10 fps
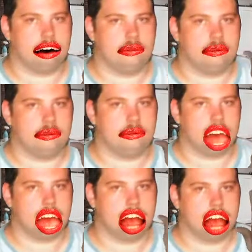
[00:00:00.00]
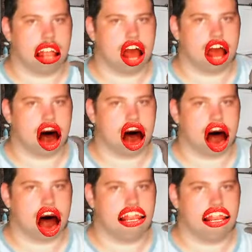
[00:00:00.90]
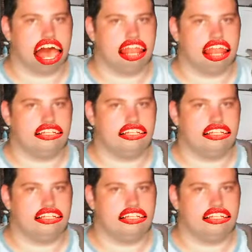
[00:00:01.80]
Everyone's got questions for me.